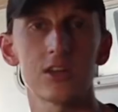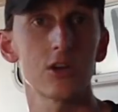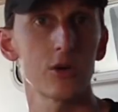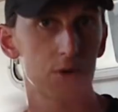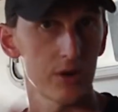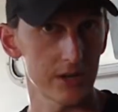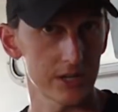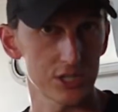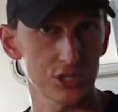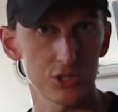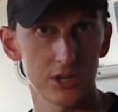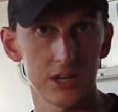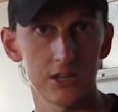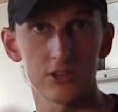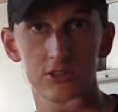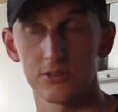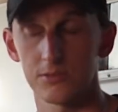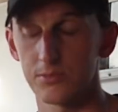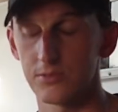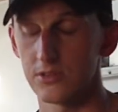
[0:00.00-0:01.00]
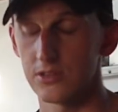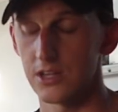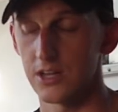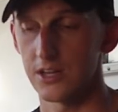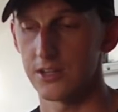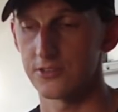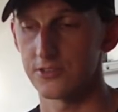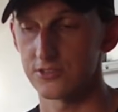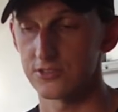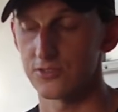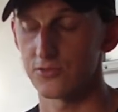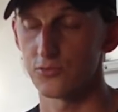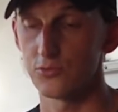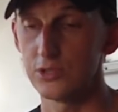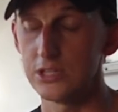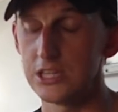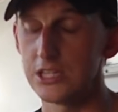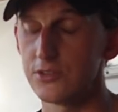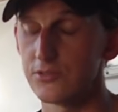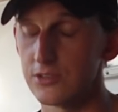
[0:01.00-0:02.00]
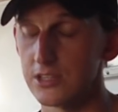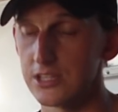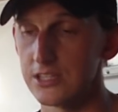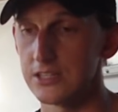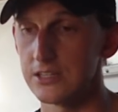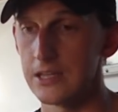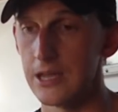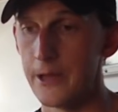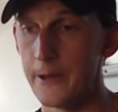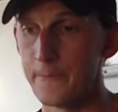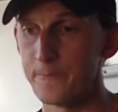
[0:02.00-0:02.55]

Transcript: go on a trailer. There's a really